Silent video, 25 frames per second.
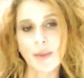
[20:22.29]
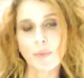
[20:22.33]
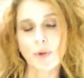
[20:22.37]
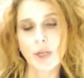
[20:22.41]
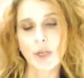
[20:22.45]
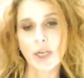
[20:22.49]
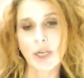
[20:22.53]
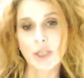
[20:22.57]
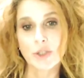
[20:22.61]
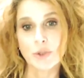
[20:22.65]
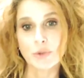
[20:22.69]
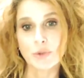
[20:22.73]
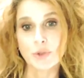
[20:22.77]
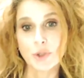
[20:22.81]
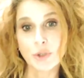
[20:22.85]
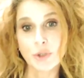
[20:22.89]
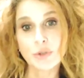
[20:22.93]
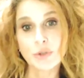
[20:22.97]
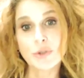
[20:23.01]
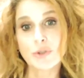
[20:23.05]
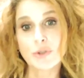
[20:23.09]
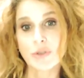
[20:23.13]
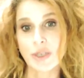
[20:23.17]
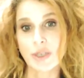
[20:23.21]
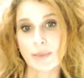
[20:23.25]
then we're going to do
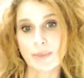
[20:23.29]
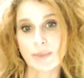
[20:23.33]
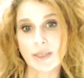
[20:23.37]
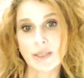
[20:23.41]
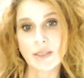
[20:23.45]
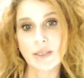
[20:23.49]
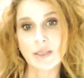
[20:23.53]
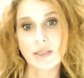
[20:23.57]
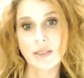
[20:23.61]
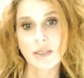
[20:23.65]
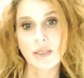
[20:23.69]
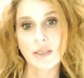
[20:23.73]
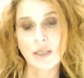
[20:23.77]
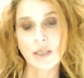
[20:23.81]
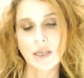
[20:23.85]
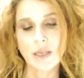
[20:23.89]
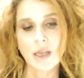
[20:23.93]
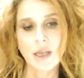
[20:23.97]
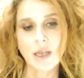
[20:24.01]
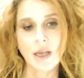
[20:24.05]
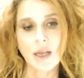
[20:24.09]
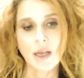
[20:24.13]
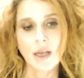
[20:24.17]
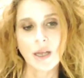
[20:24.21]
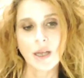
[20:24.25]
two treatments
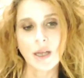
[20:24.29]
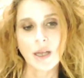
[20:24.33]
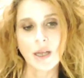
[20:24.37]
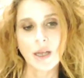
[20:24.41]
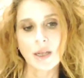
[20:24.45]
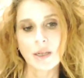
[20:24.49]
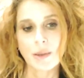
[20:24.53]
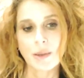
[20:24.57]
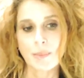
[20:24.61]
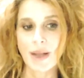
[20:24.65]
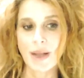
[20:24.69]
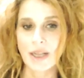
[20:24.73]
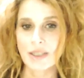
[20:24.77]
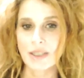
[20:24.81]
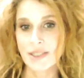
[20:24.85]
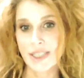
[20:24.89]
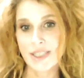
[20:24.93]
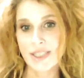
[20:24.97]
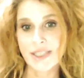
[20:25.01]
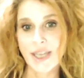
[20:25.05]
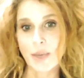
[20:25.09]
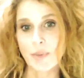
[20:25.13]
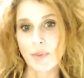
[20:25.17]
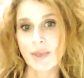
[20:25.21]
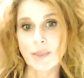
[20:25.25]
about six to
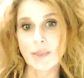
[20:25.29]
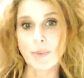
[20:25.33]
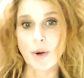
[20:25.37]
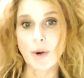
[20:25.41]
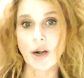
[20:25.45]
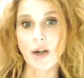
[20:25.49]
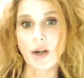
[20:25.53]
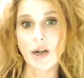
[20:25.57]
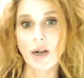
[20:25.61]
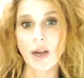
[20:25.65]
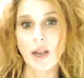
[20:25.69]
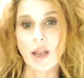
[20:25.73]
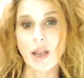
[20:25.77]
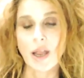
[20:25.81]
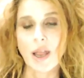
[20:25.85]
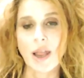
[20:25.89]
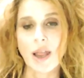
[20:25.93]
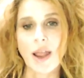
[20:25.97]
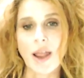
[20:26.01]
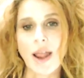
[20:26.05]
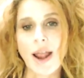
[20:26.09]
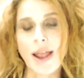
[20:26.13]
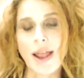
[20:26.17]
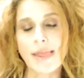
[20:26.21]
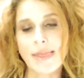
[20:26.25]
eight weeks apart,
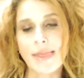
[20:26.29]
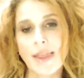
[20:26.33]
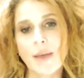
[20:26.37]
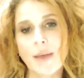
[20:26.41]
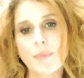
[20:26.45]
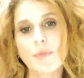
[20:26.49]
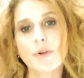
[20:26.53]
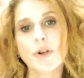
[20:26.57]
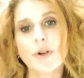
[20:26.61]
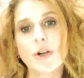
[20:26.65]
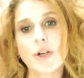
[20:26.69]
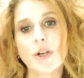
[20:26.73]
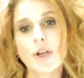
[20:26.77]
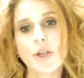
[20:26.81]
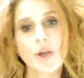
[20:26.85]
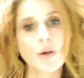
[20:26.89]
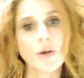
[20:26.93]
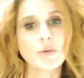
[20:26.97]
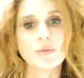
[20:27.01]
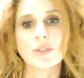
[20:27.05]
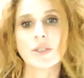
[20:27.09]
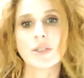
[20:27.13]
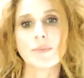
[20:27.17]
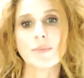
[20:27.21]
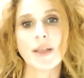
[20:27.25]
and then we're going to
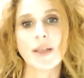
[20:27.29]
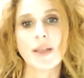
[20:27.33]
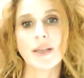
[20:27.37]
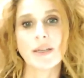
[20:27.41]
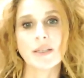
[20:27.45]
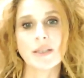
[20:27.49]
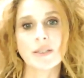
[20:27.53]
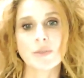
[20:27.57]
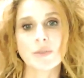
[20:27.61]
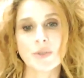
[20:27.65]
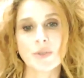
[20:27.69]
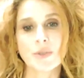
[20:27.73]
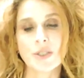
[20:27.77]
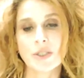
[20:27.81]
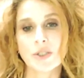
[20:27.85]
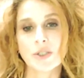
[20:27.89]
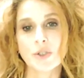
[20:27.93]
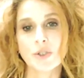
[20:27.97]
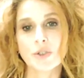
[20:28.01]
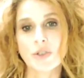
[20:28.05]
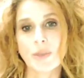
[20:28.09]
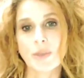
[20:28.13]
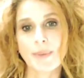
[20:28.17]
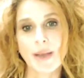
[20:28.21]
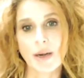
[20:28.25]
go to maintenance, which is
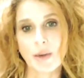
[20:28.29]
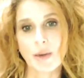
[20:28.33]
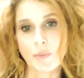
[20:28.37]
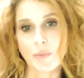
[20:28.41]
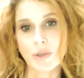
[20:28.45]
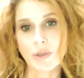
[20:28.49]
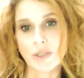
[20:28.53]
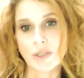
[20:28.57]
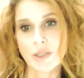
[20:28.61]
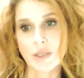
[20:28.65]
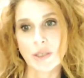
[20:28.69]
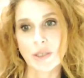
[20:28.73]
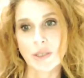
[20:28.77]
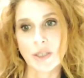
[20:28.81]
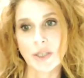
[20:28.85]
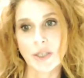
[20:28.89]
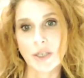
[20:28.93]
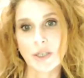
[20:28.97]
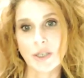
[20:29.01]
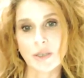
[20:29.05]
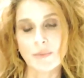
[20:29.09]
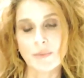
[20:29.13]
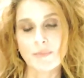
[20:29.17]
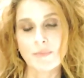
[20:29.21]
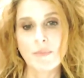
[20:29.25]
usually about once a
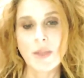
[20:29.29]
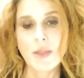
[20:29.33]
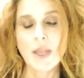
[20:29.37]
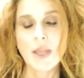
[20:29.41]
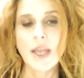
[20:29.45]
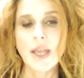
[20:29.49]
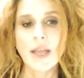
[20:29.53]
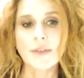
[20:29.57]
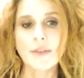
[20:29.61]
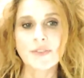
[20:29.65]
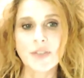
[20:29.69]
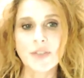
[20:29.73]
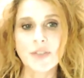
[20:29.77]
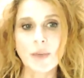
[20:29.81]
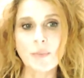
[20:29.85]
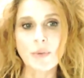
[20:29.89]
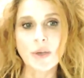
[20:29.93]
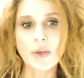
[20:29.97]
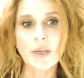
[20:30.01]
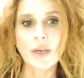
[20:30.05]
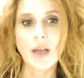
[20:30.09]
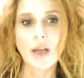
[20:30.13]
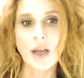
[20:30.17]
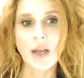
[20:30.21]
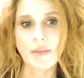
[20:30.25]
year. If
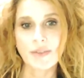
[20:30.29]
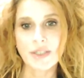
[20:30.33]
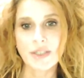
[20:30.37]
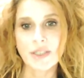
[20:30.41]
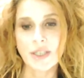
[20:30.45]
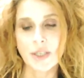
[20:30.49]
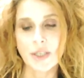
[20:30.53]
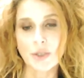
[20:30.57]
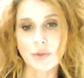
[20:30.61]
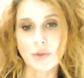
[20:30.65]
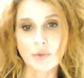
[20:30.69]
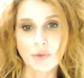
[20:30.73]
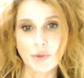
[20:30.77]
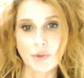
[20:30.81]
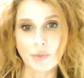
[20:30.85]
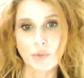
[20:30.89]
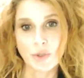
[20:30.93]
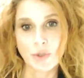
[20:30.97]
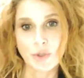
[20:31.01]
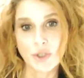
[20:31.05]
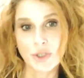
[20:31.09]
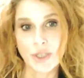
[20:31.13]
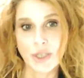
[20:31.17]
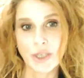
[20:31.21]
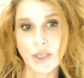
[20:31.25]
someone, obviously,
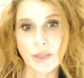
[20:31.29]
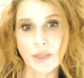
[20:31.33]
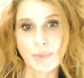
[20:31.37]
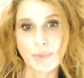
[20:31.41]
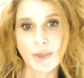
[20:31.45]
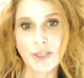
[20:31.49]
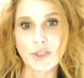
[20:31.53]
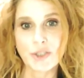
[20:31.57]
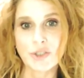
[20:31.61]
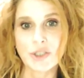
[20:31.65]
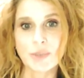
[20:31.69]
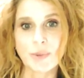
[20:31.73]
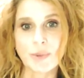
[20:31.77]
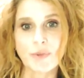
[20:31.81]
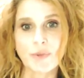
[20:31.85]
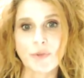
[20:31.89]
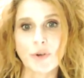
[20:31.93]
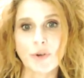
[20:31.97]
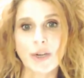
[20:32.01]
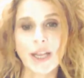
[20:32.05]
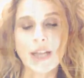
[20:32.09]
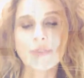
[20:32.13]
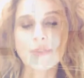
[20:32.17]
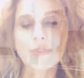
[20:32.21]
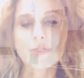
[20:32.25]
we see in the pictures before and